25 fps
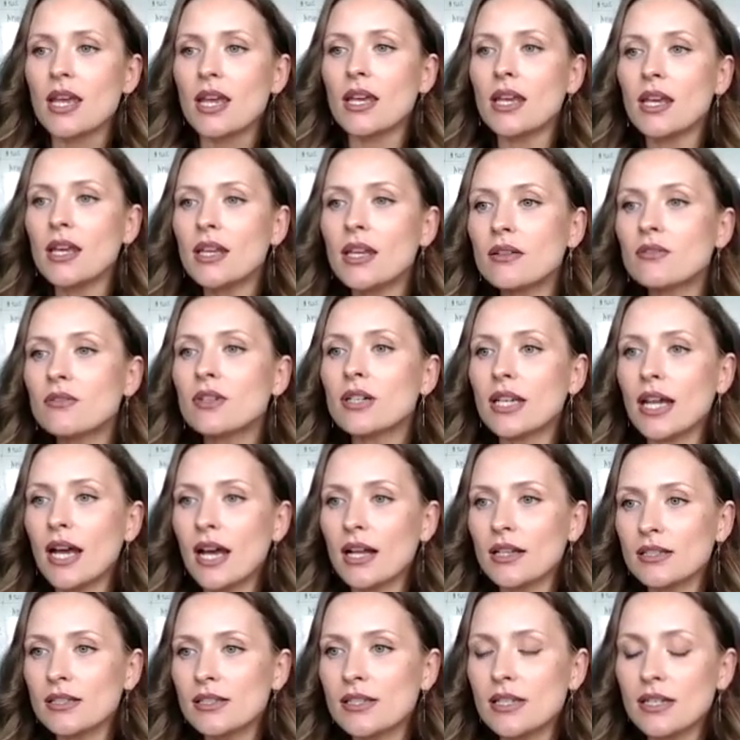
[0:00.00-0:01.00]
In
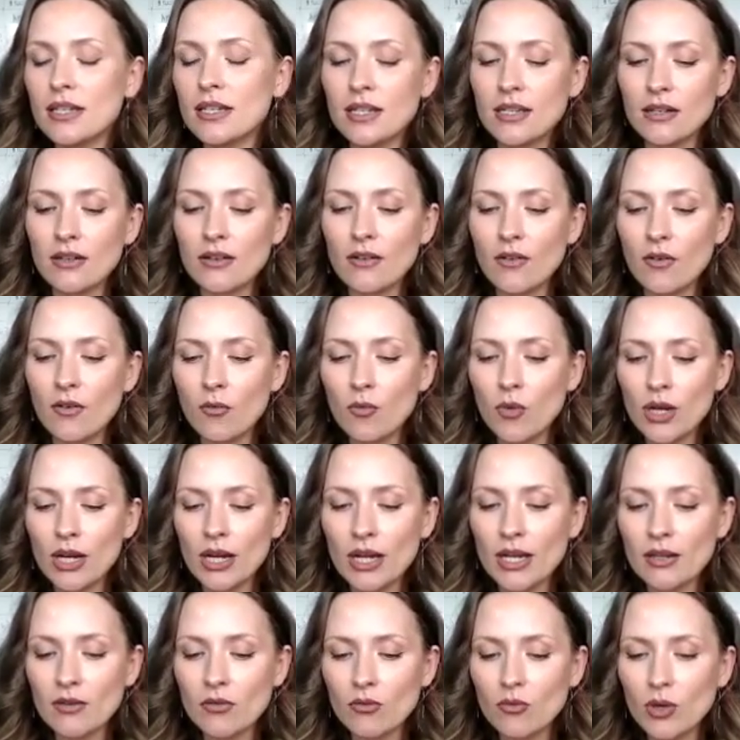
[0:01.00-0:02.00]
reality, when
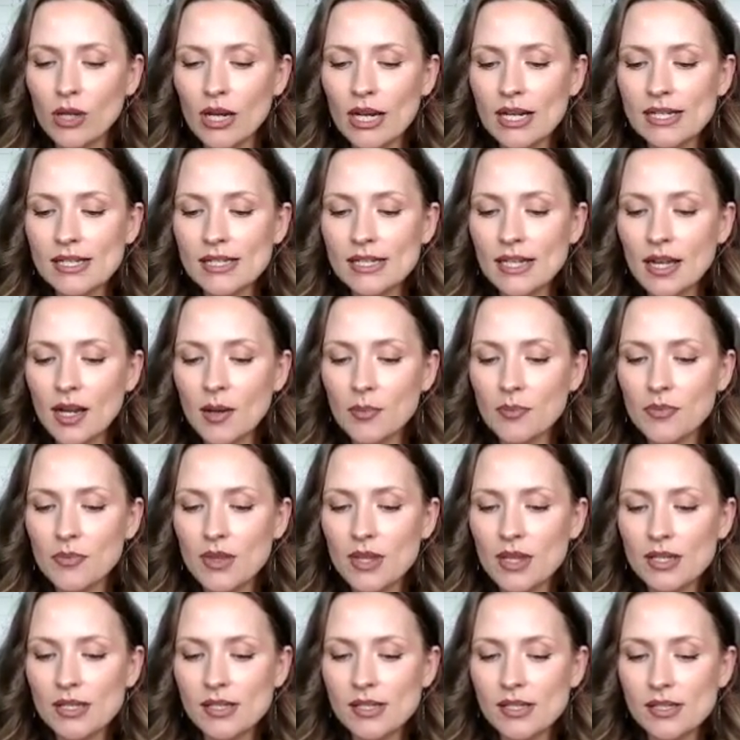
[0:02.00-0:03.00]
I set up
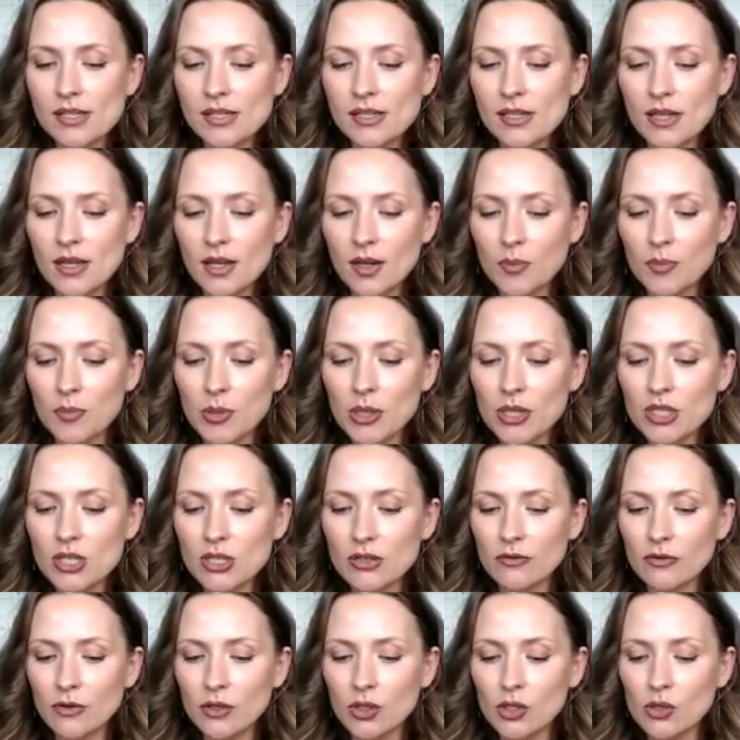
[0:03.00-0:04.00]
this
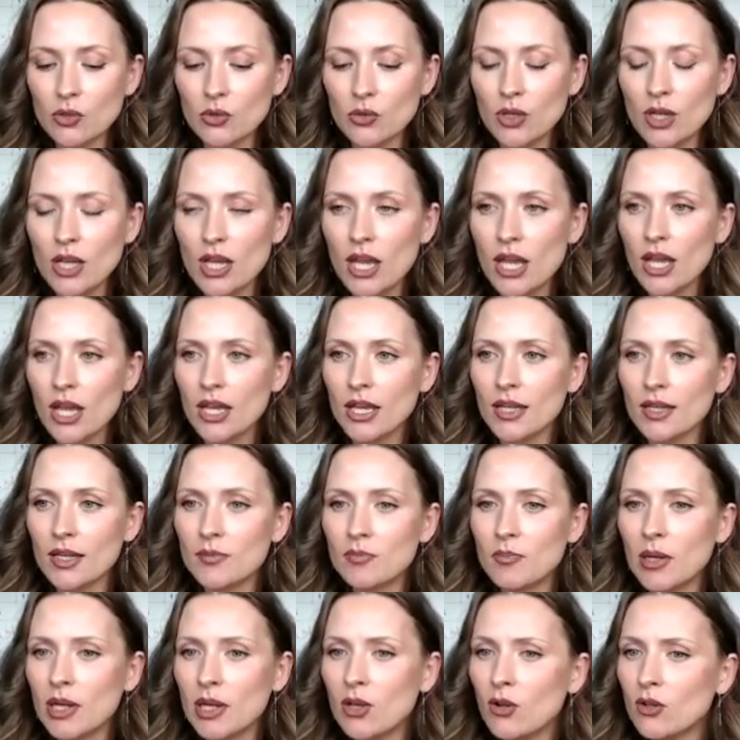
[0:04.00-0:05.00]
picture for you,
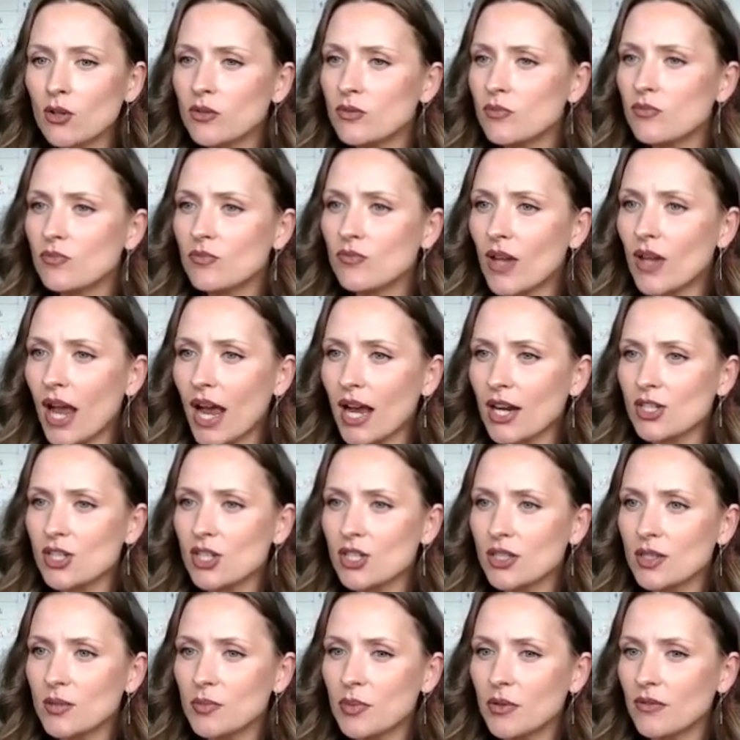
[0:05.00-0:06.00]
it may not
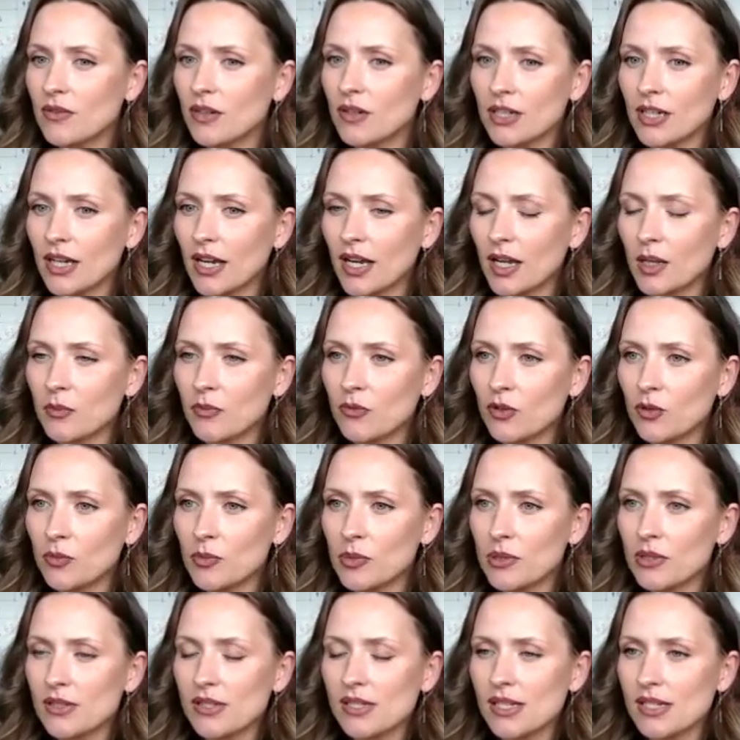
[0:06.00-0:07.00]
actually be very helpful
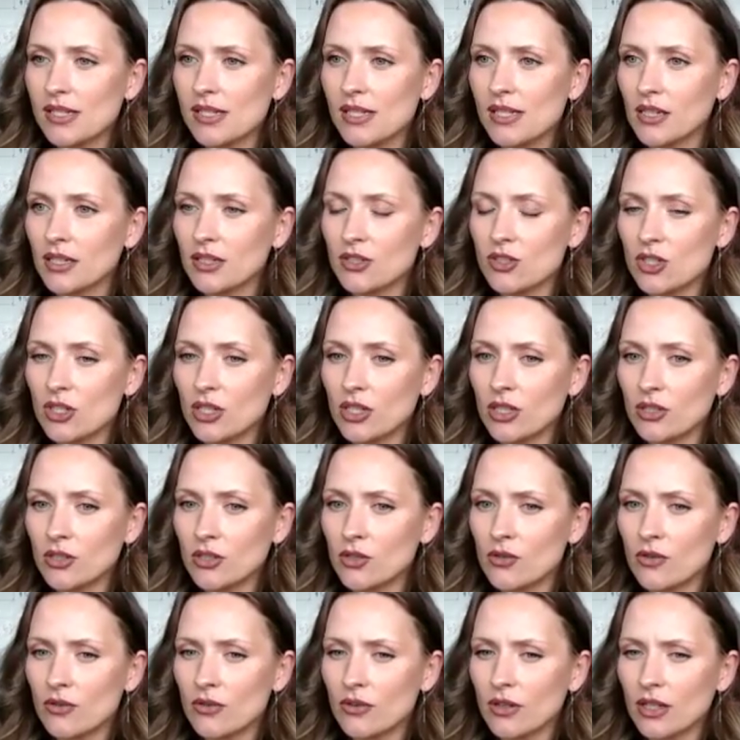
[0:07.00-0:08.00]
because as an engineer,
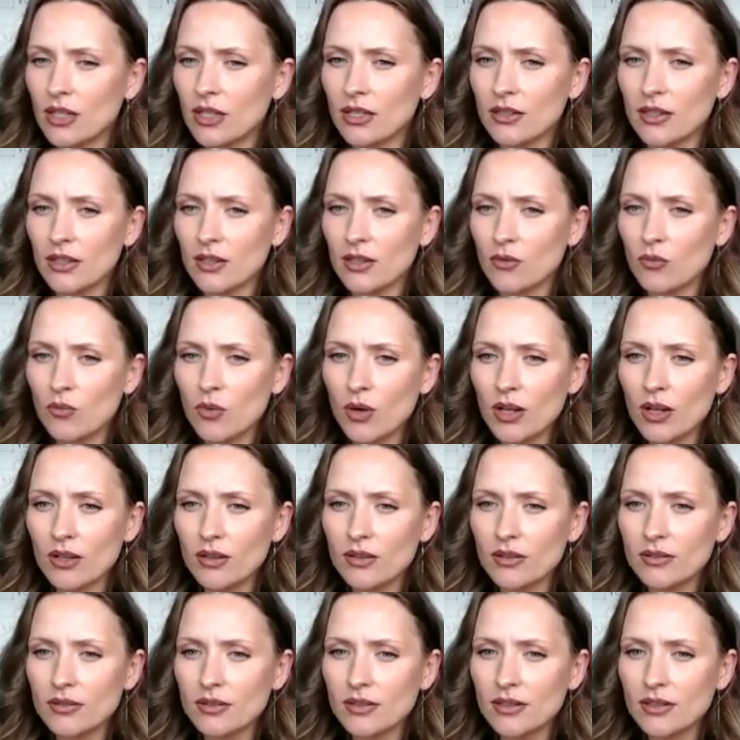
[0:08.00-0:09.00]
you're thinking like,
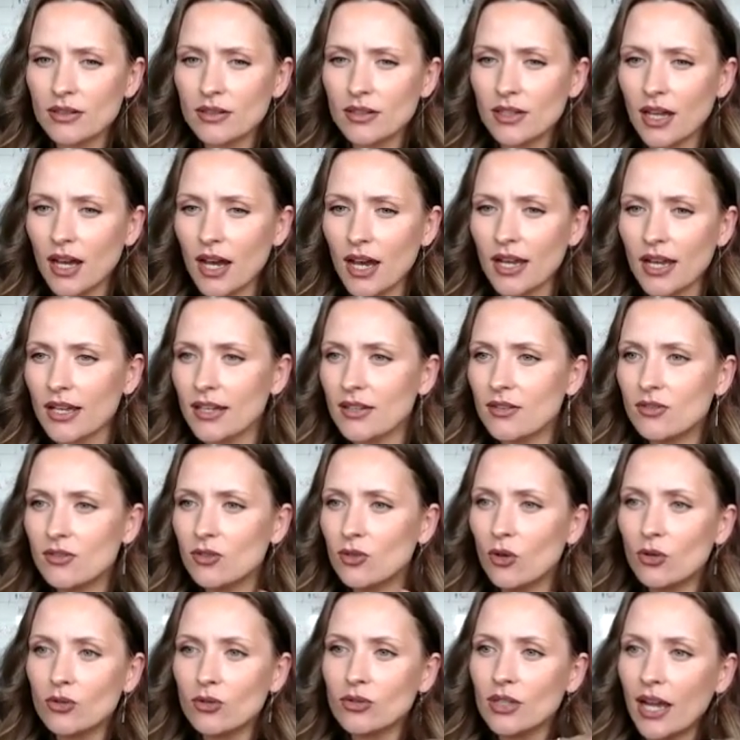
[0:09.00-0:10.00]
well, I
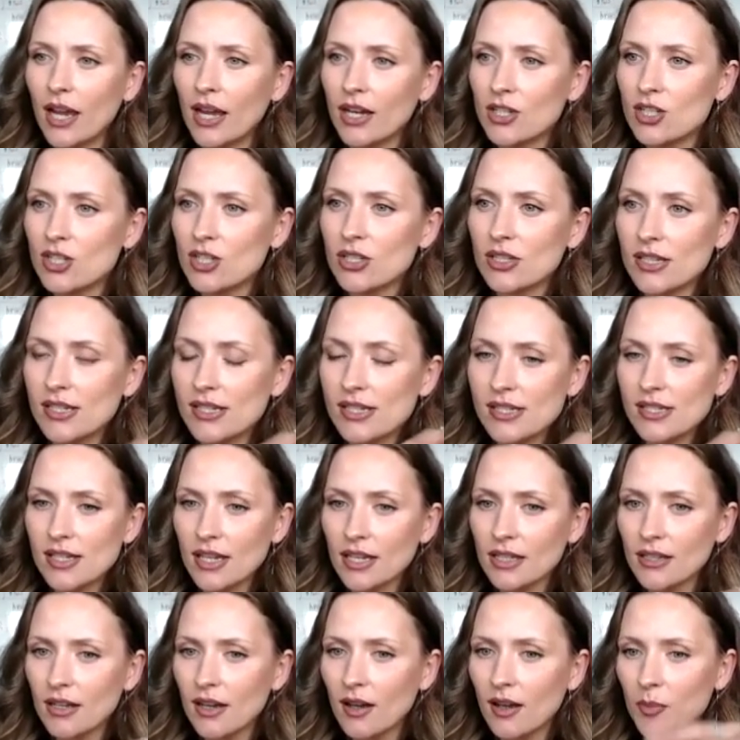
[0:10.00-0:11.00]
don't actually
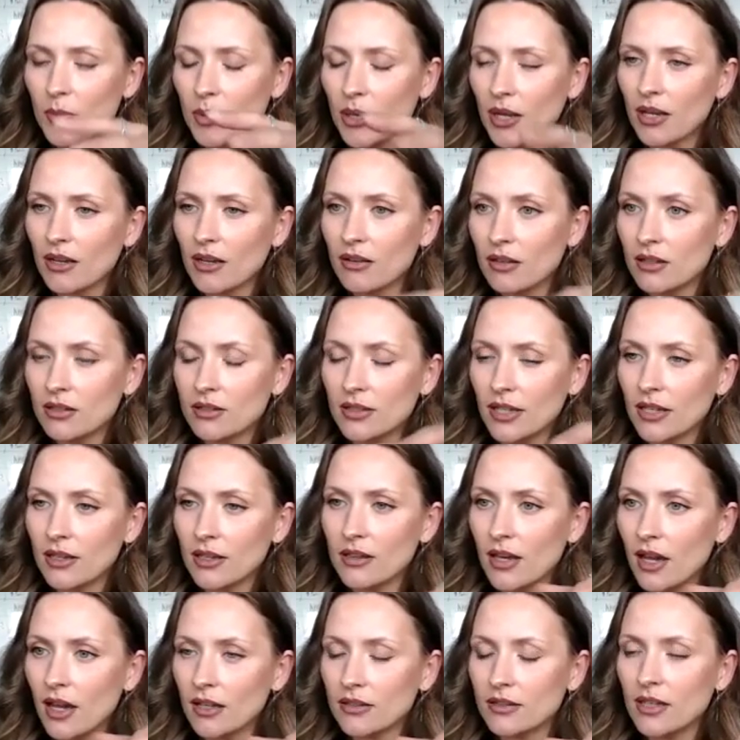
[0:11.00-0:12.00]
set up anything like
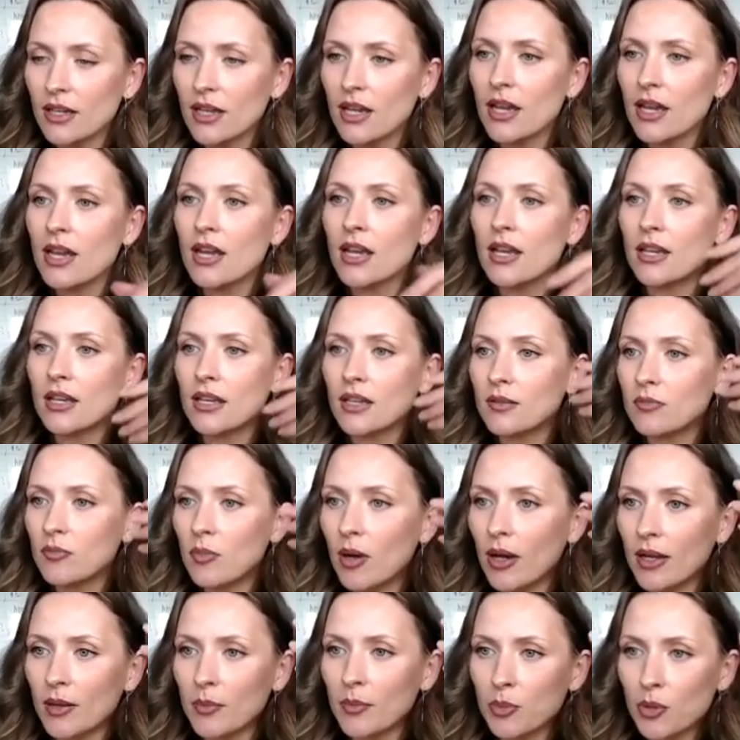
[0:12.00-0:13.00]
that in
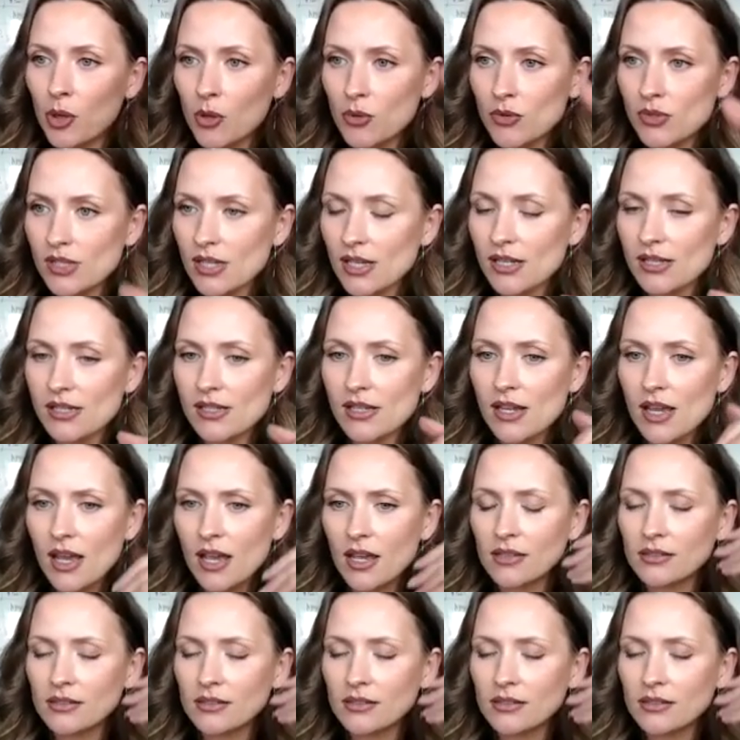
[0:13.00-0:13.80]
my process.